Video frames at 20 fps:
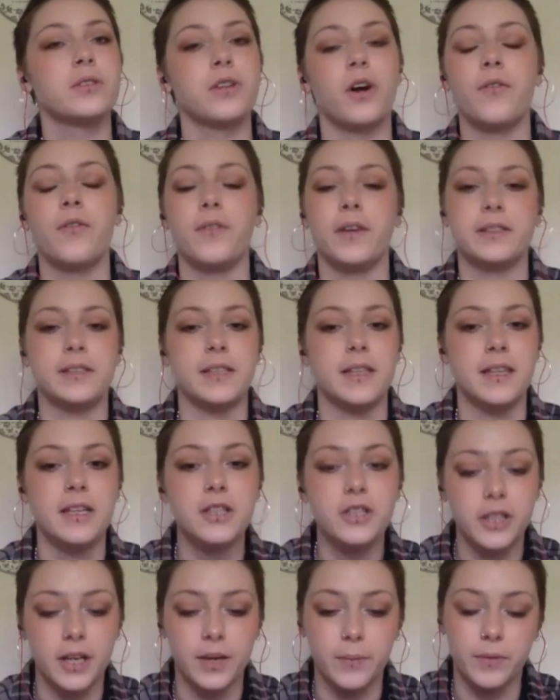Obviously
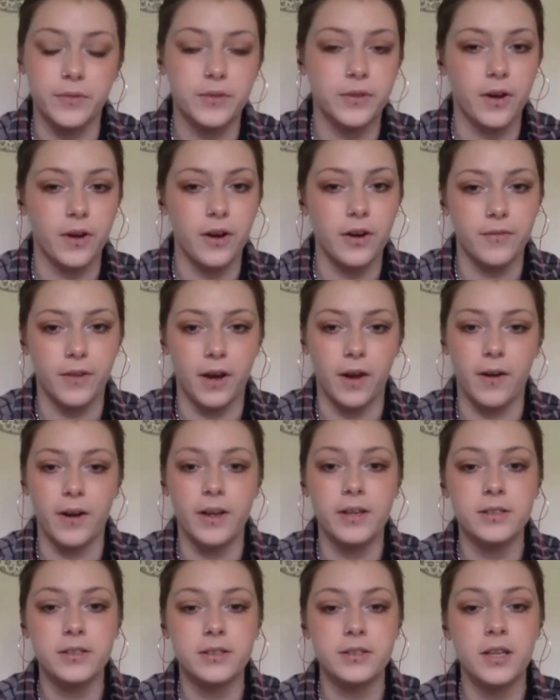this year with
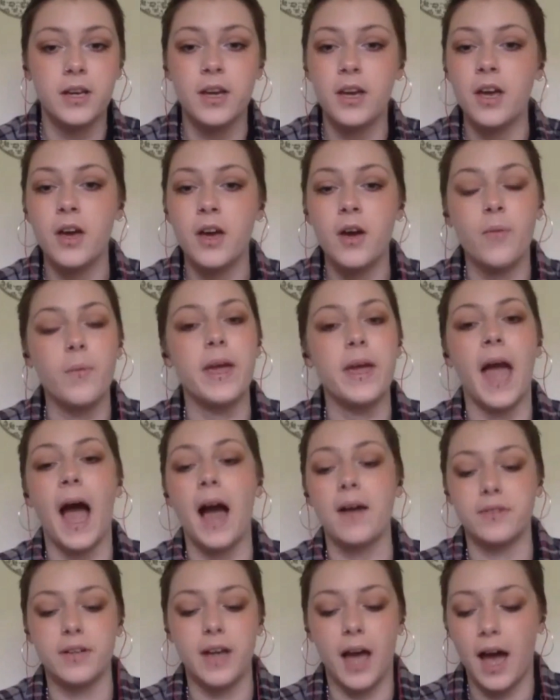coronavirus, we
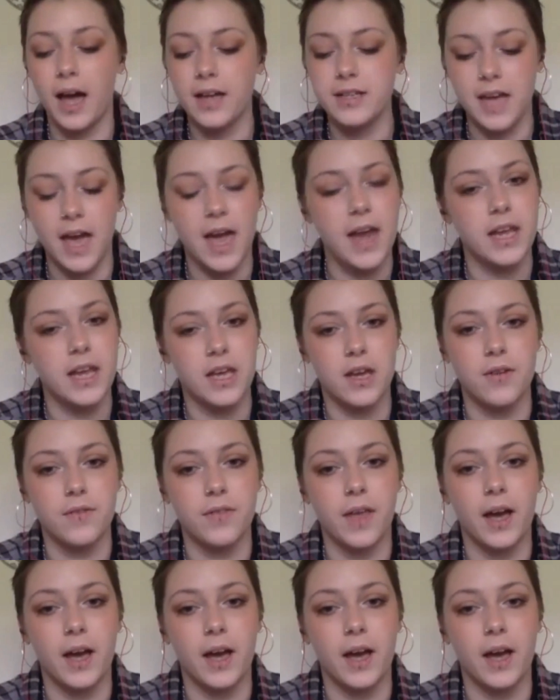haven't had any of that